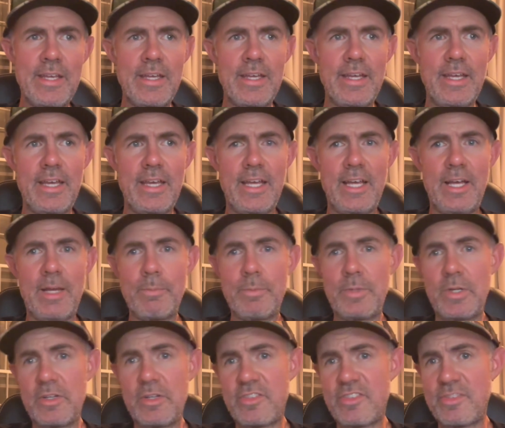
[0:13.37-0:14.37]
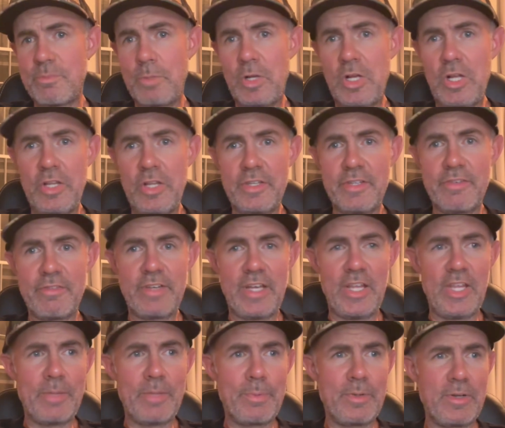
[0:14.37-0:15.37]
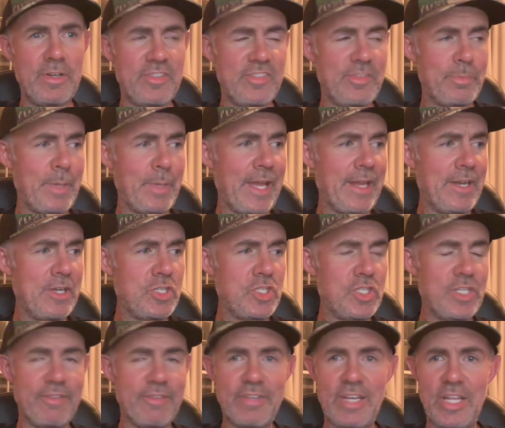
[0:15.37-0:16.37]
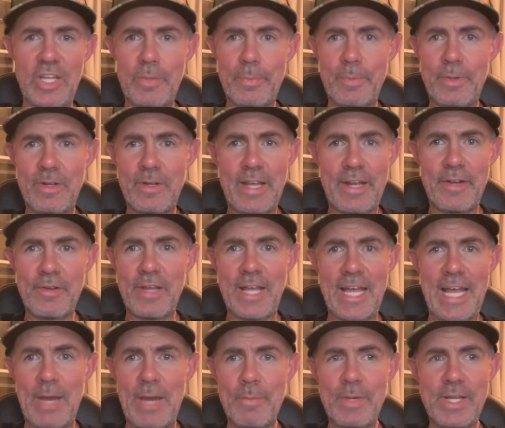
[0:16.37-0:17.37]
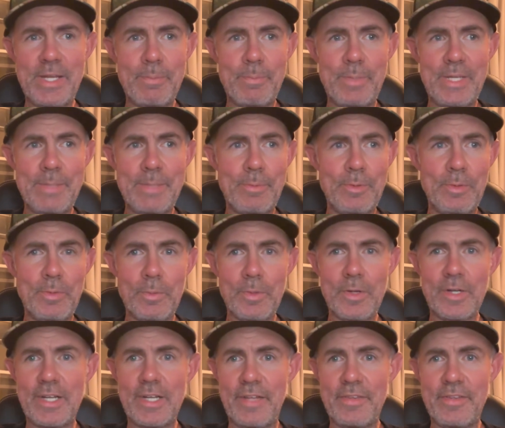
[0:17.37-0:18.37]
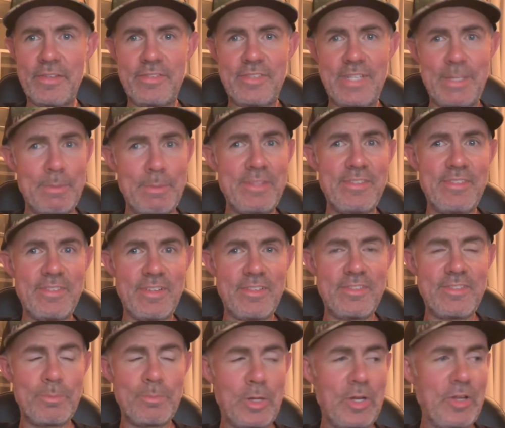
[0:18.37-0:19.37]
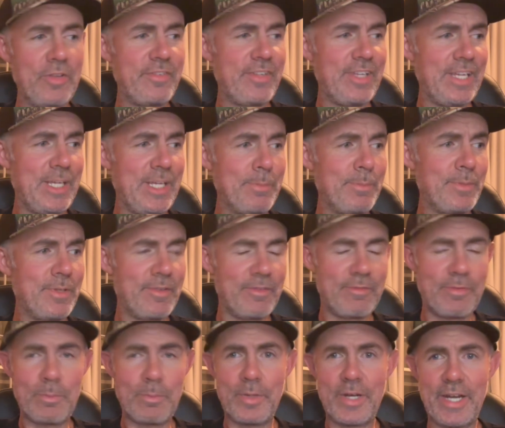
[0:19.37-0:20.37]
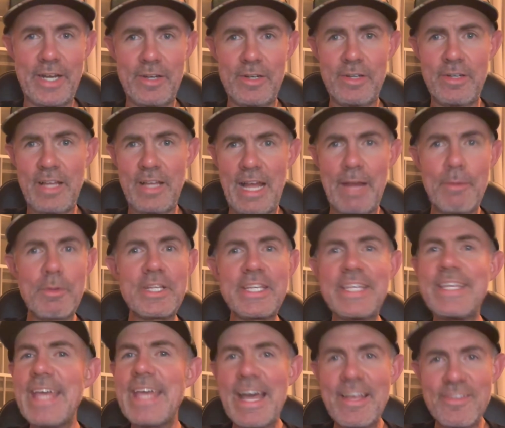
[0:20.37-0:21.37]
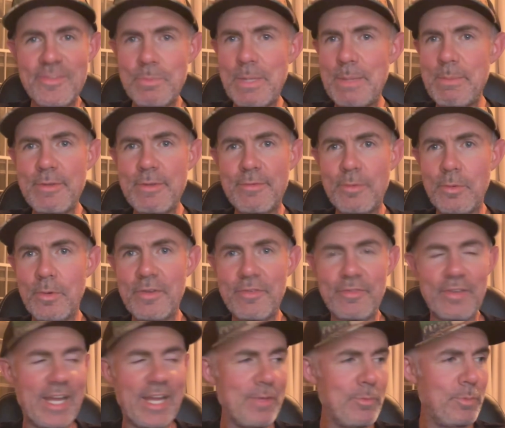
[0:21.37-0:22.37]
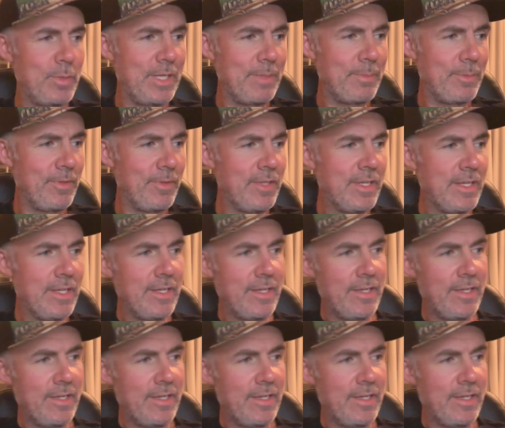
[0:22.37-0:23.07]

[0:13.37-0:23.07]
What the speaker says: They're a small developer, a Spanish developer. I don't know how many people work on this team. It's a small team, from what I heard. I would guess maybe 4 to 5 people.